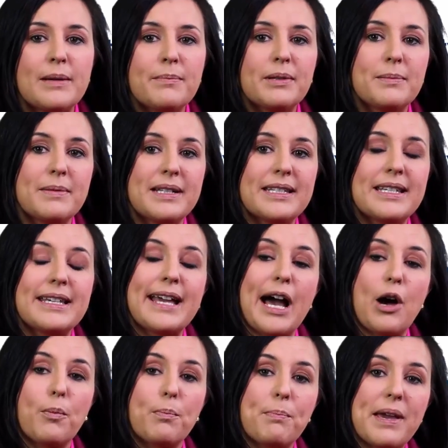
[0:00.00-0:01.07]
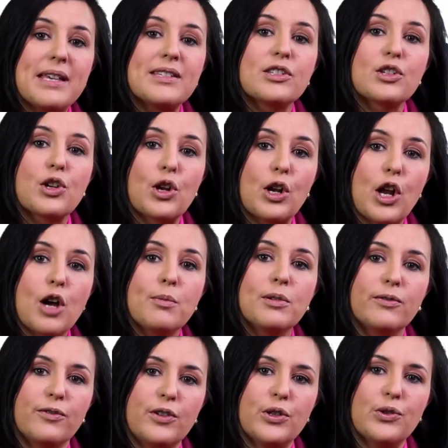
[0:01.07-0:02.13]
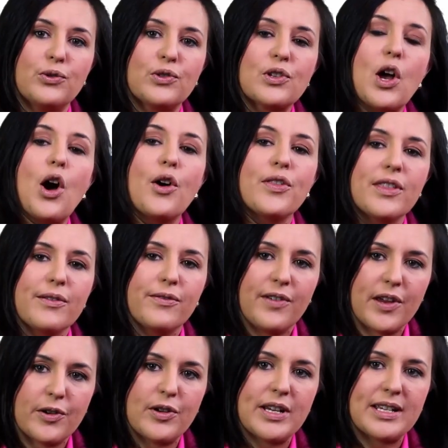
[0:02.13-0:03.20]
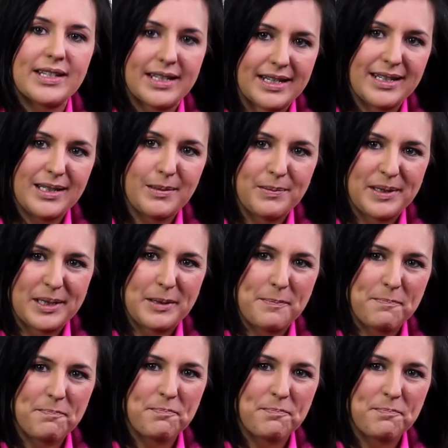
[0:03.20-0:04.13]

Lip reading: implementing our best global views on the various lists.